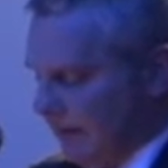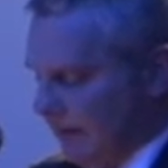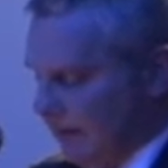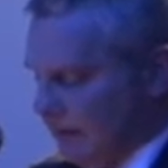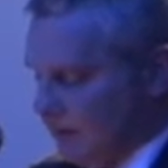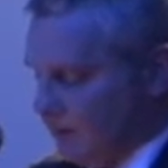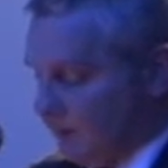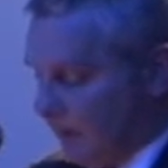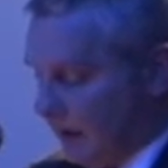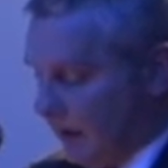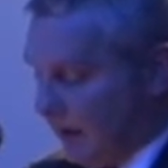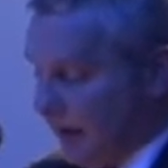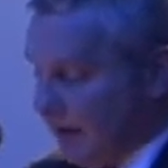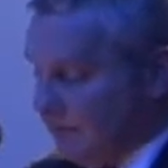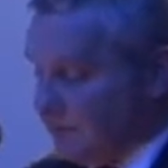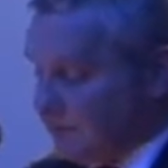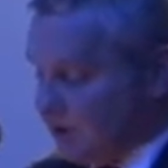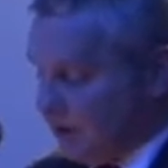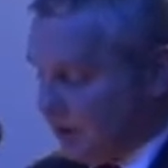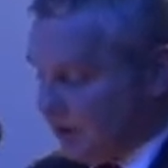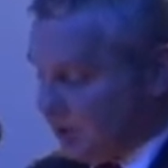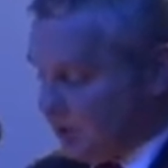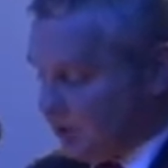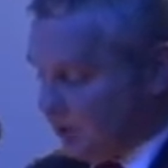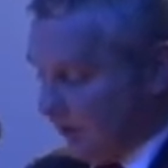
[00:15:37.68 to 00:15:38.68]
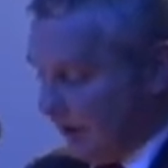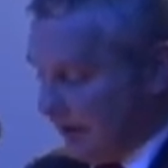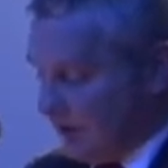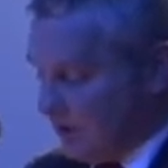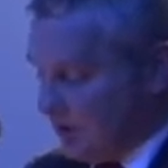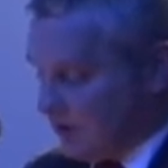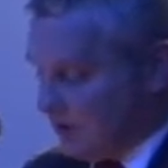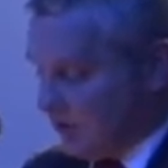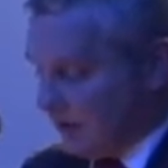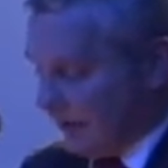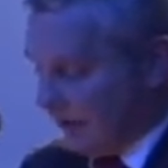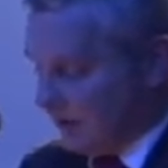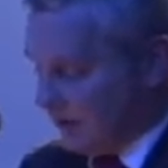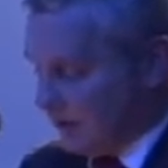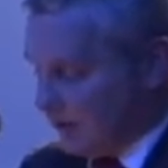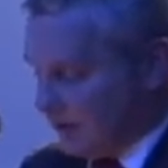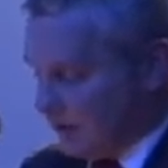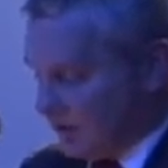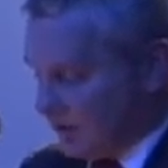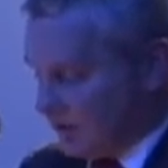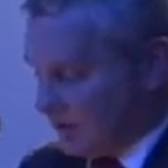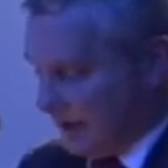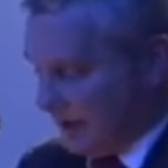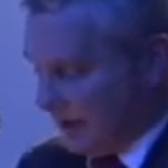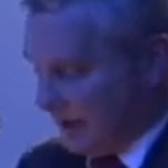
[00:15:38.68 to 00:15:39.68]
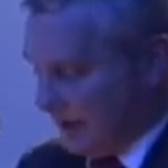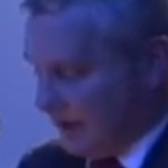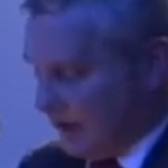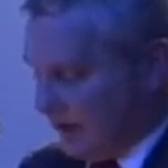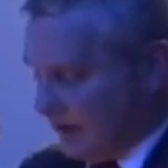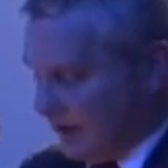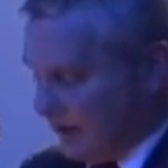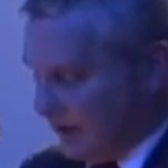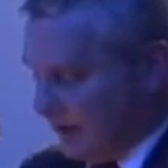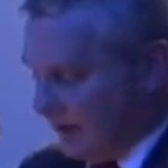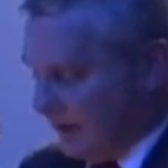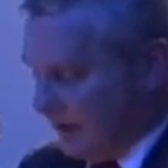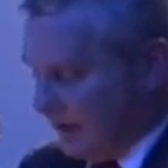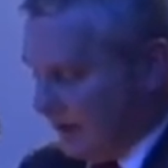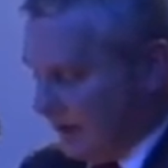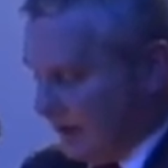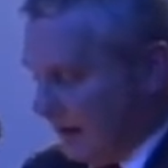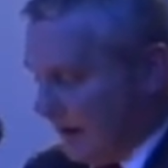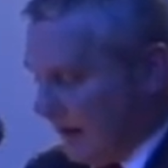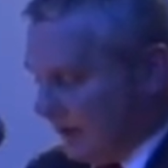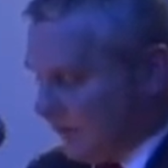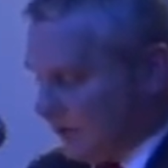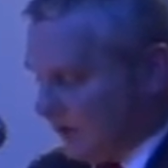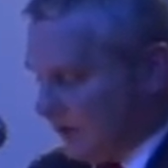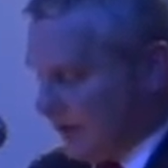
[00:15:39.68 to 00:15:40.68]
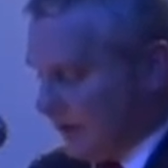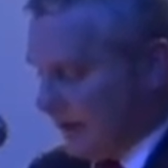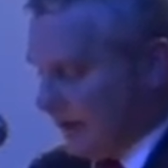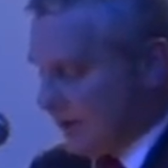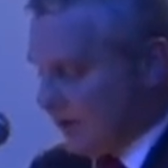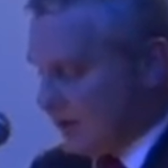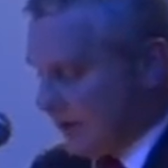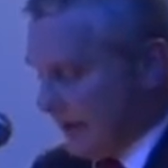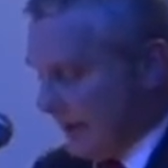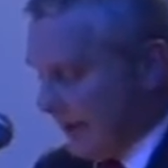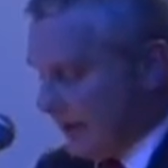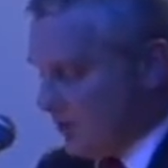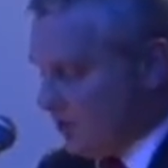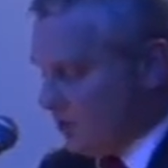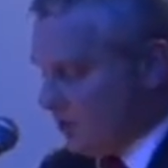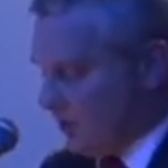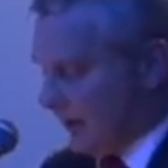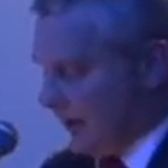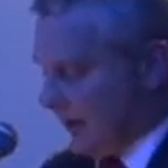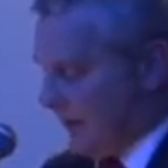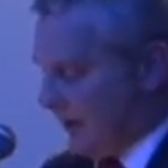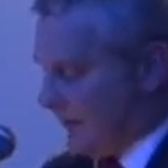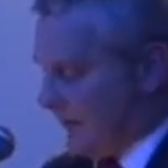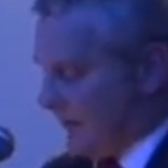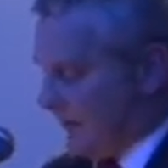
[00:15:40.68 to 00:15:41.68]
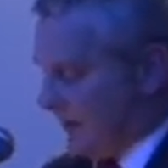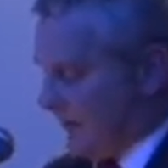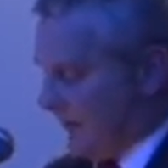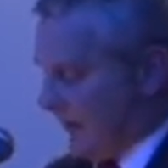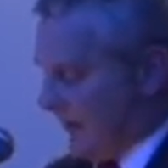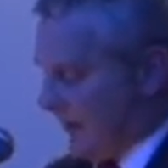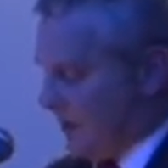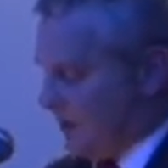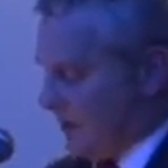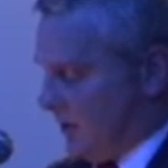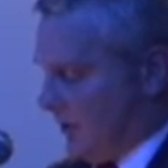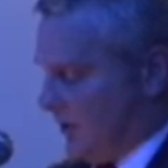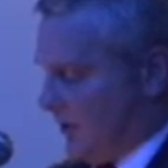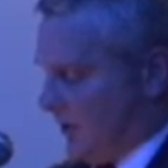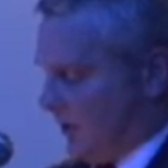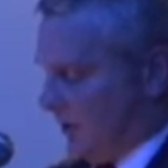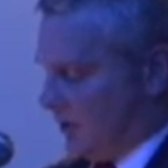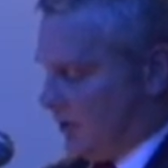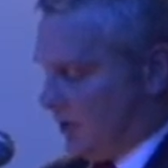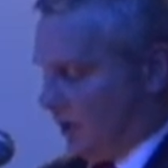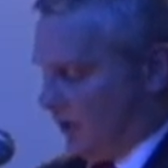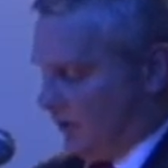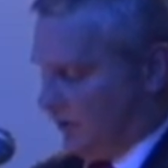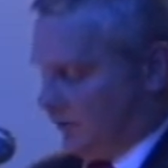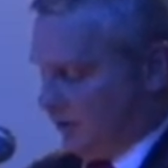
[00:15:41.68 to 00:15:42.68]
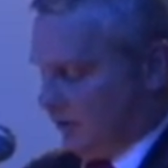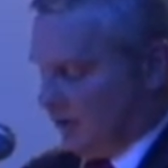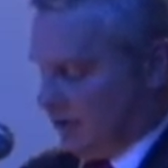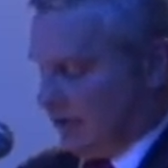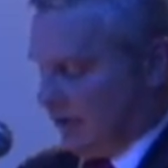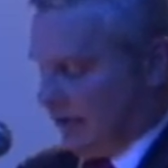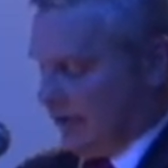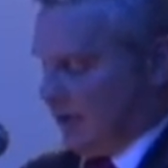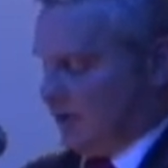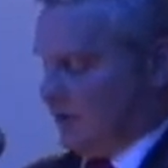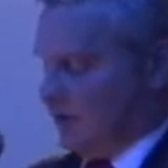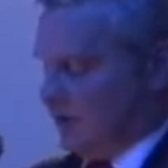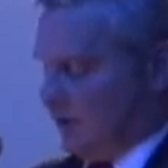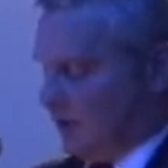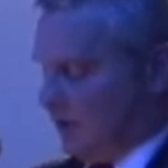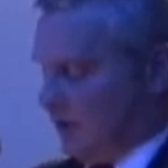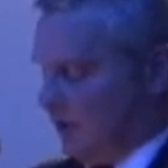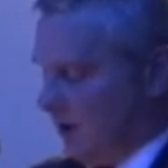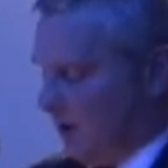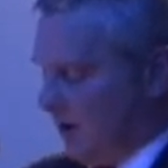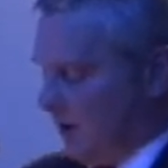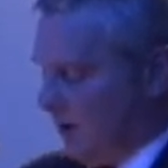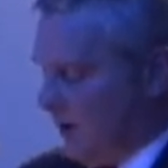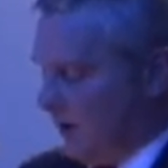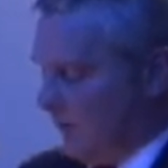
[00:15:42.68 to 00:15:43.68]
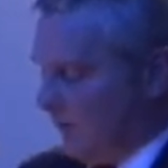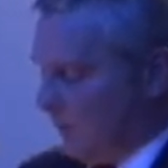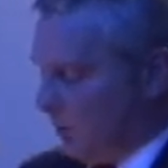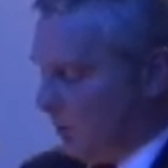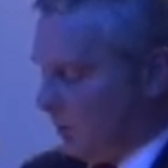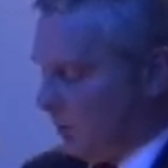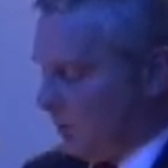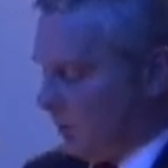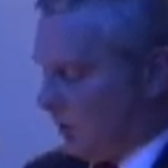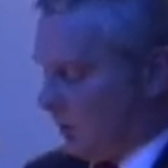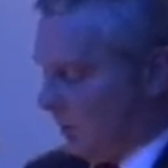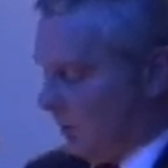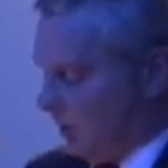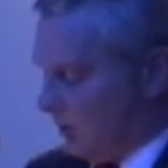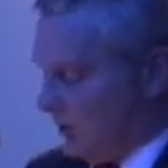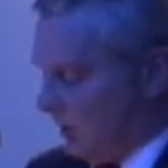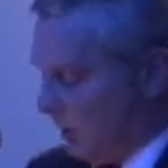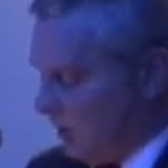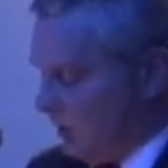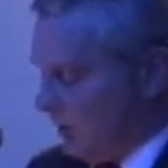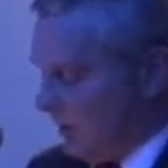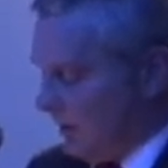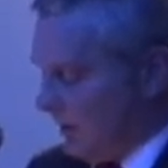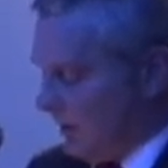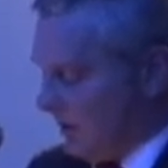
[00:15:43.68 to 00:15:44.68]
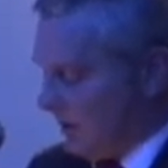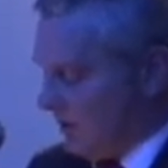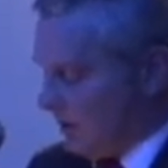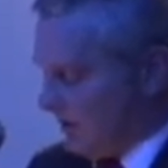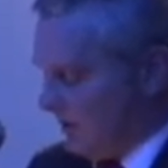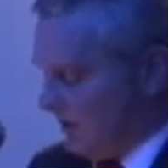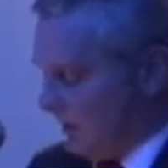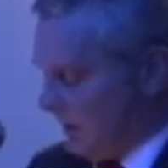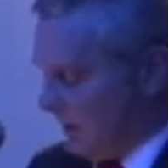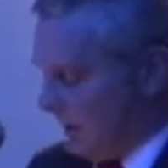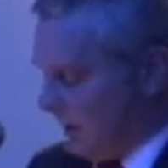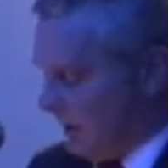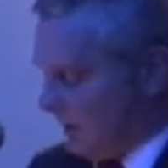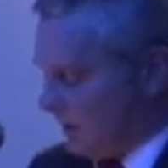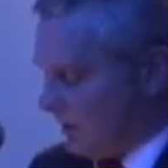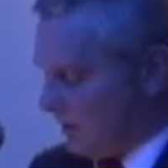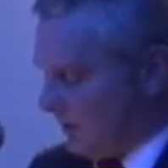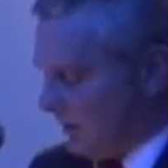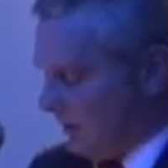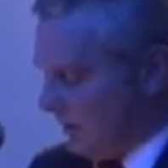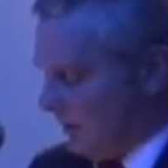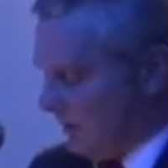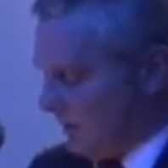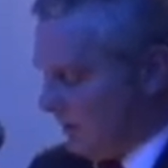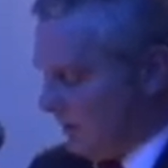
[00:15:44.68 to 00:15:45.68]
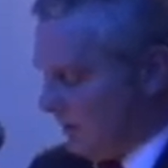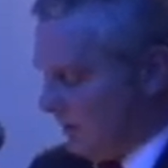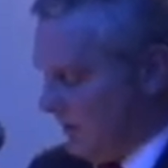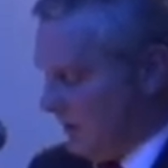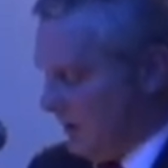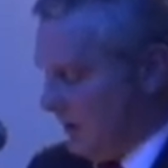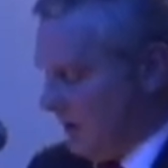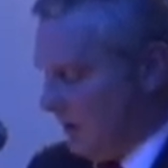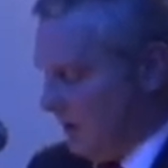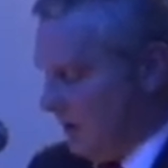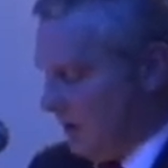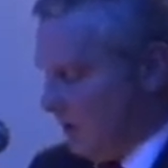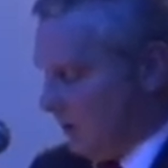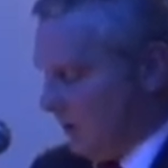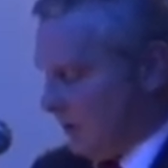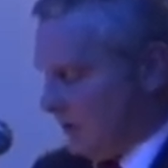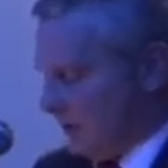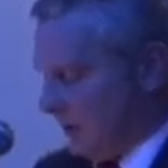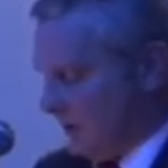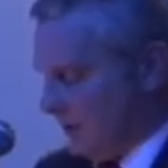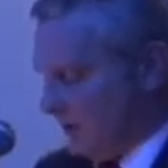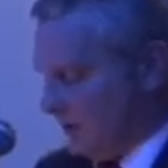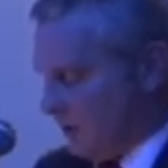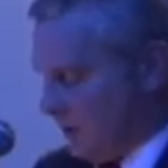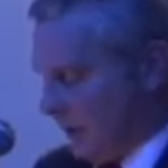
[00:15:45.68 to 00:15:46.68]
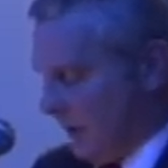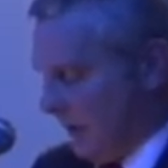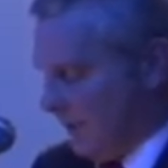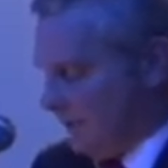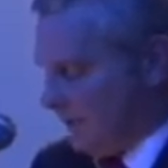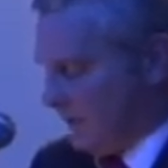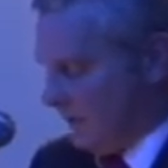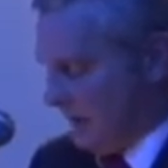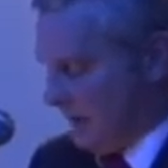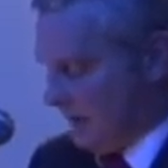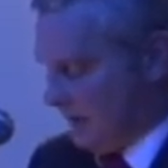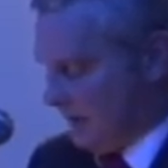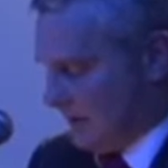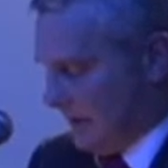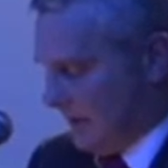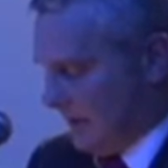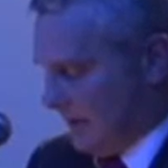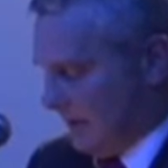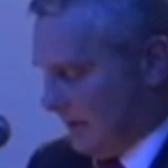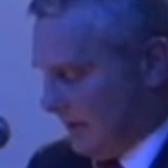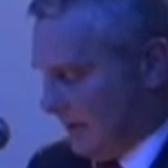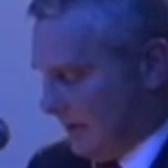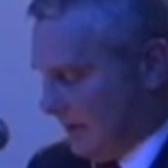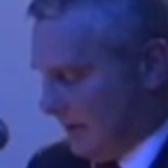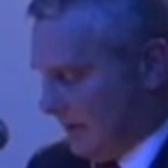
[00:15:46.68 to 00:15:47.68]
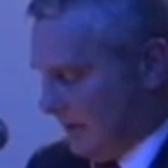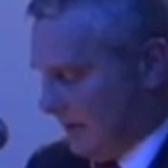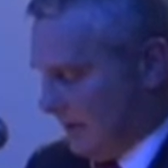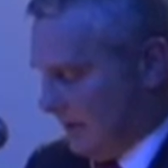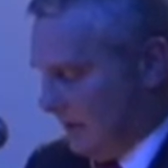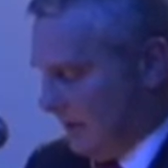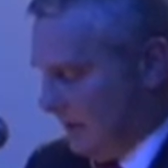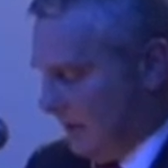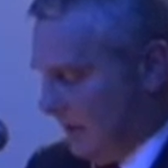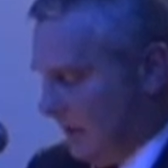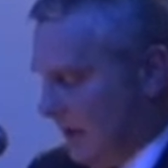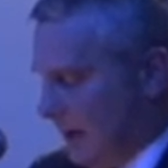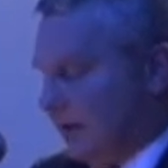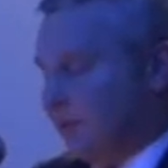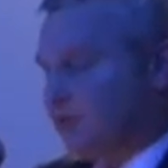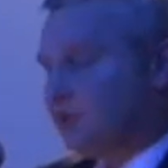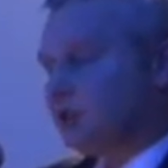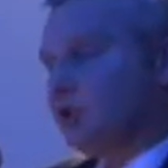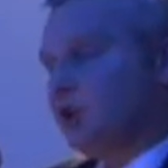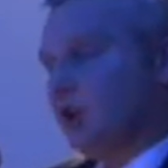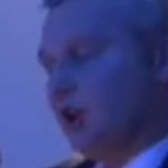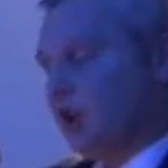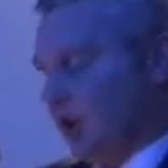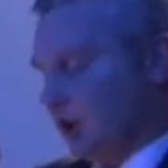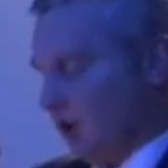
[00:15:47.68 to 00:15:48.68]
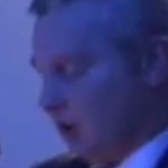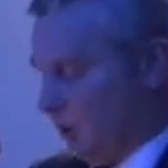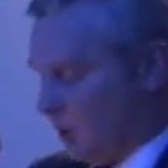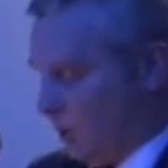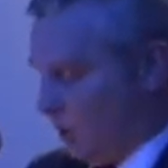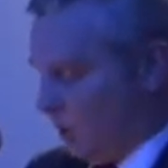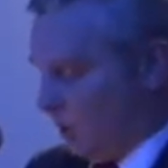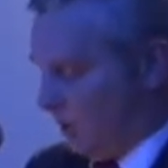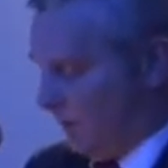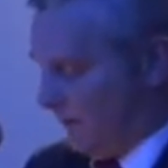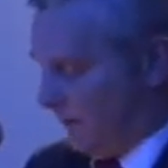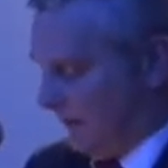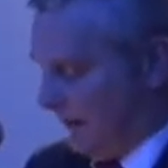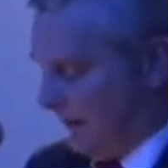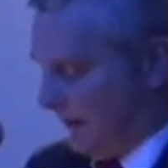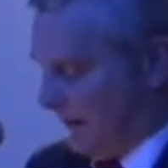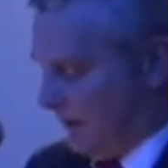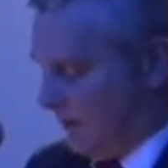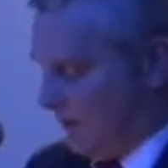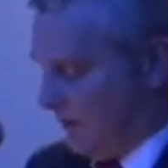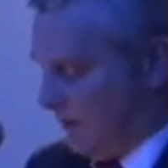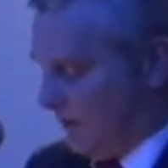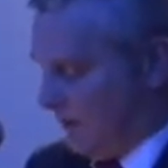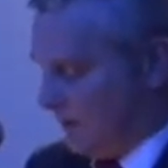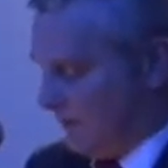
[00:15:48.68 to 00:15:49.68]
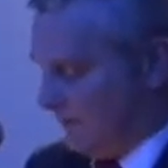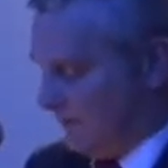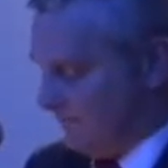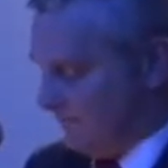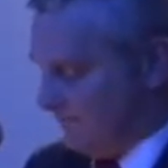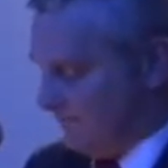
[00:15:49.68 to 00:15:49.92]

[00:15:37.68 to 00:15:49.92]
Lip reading: It's perhaps a strange thing to say that after a century of division and confrontation, both the unionism and nationalism which have shaped this island have shared core values.